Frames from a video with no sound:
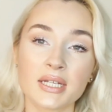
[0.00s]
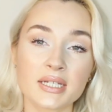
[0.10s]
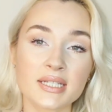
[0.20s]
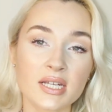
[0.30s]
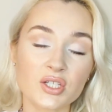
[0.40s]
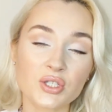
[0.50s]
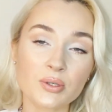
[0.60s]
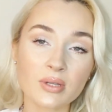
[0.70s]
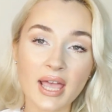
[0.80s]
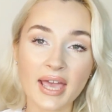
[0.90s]
contains
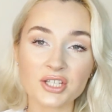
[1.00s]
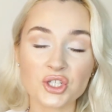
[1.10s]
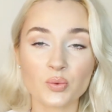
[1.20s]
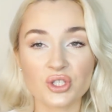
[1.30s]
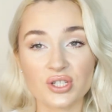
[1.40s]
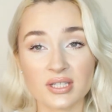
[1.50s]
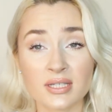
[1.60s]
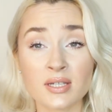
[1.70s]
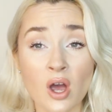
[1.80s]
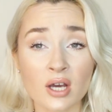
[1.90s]
dual action, which is
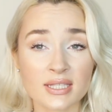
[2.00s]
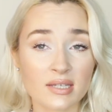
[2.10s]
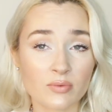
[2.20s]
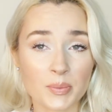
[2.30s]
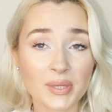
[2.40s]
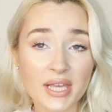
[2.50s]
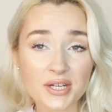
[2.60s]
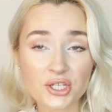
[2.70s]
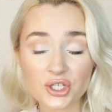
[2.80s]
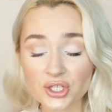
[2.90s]
detox and
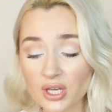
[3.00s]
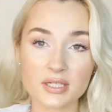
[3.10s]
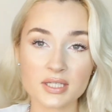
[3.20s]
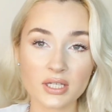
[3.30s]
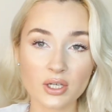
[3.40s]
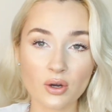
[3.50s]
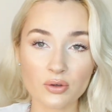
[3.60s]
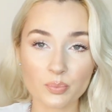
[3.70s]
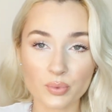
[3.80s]
replenish. The silicone